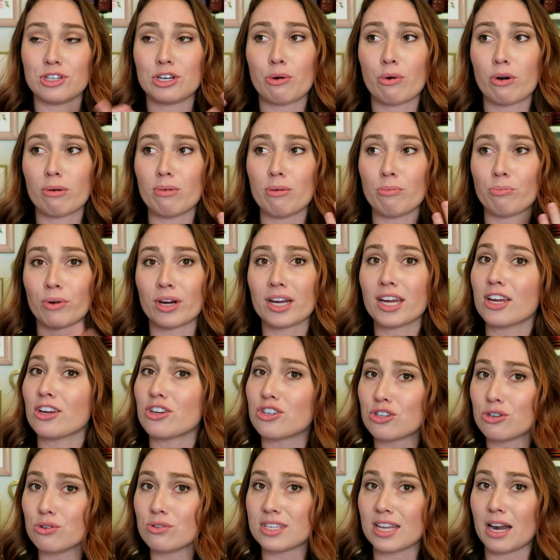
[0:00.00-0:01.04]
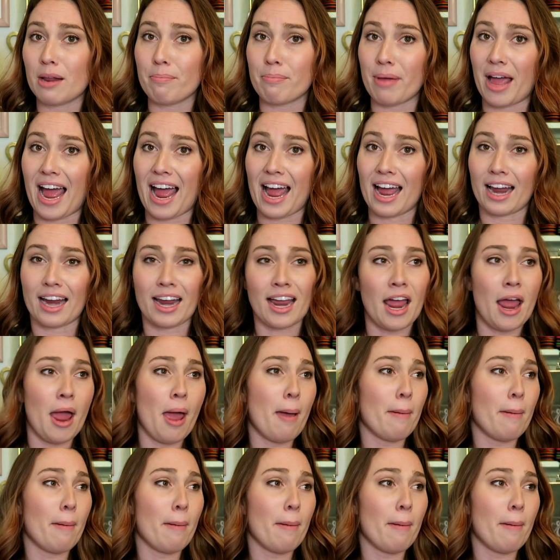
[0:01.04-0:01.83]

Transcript: You don't want to be bringing shoes in a bag.